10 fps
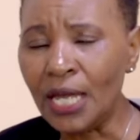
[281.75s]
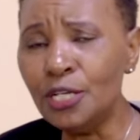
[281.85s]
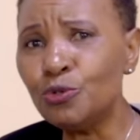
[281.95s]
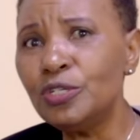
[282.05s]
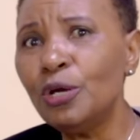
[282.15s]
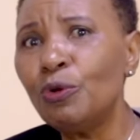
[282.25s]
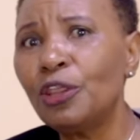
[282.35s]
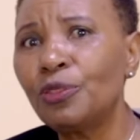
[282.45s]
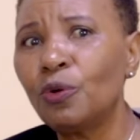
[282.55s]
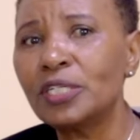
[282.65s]
And today
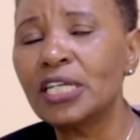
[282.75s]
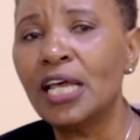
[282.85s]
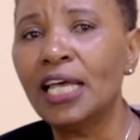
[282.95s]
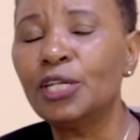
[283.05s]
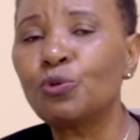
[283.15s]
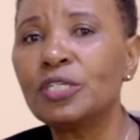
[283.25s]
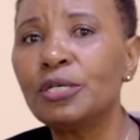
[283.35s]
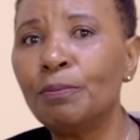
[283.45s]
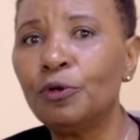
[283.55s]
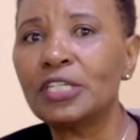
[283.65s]
we thought it
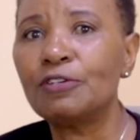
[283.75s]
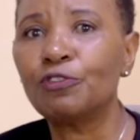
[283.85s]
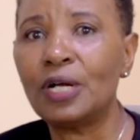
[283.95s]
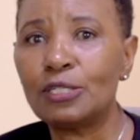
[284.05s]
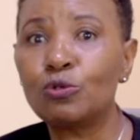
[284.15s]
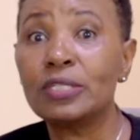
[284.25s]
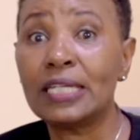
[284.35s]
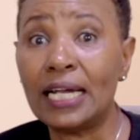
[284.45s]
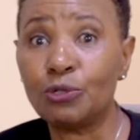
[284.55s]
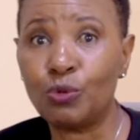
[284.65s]
was important for us to
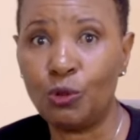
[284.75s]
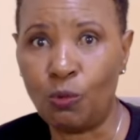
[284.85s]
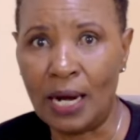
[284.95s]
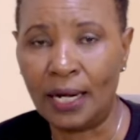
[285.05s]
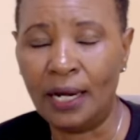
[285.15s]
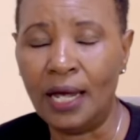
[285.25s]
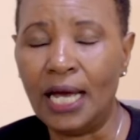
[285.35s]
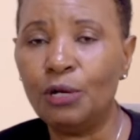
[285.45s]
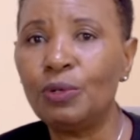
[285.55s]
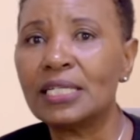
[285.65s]
start with one,
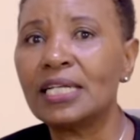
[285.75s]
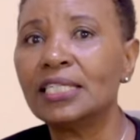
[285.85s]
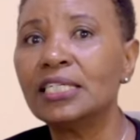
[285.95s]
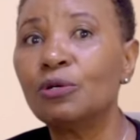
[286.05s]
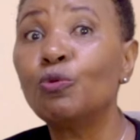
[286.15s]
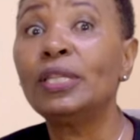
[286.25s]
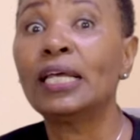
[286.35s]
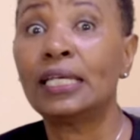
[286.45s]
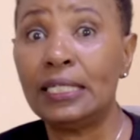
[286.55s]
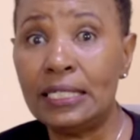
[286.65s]
and we are starting with
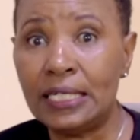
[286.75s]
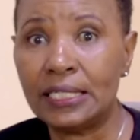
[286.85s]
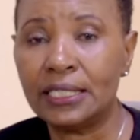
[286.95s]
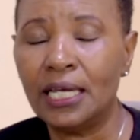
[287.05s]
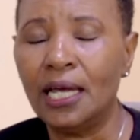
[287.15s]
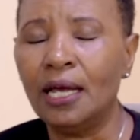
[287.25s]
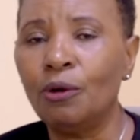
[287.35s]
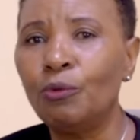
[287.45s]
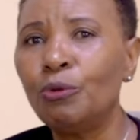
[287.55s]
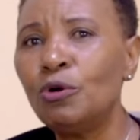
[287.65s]
the kidneys.
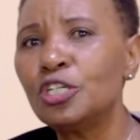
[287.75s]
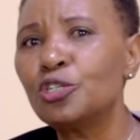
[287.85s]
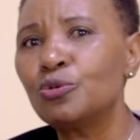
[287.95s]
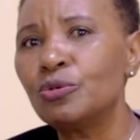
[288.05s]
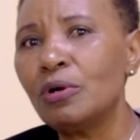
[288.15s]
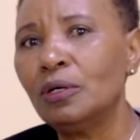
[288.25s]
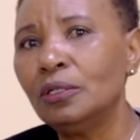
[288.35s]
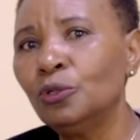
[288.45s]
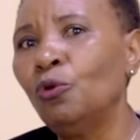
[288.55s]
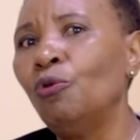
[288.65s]
We want to
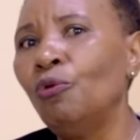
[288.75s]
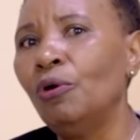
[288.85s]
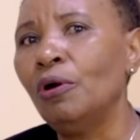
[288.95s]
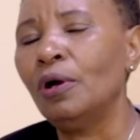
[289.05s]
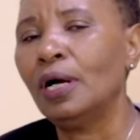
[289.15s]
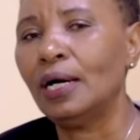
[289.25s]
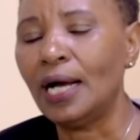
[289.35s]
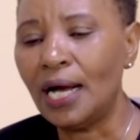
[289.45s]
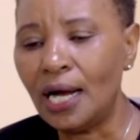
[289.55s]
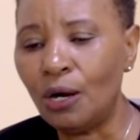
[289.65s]
know,
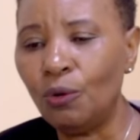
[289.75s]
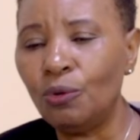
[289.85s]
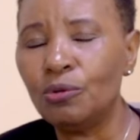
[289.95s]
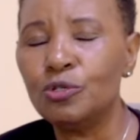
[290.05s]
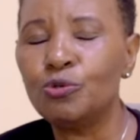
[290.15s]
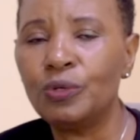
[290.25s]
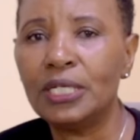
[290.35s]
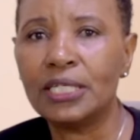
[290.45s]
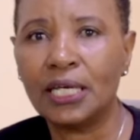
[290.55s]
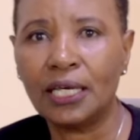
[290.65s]
how do
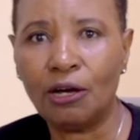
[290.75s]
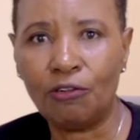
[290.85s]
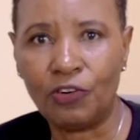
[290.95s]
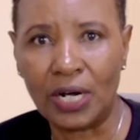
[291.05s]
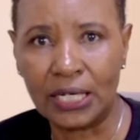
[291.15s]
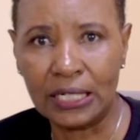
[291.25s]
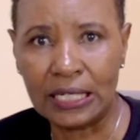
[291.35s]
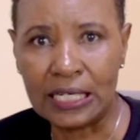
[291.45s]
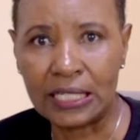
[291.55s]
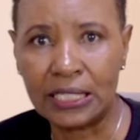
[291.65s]
we take care of our
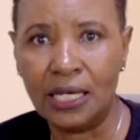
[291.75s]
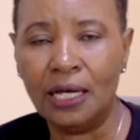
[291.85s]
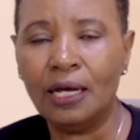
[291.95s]
kidneys?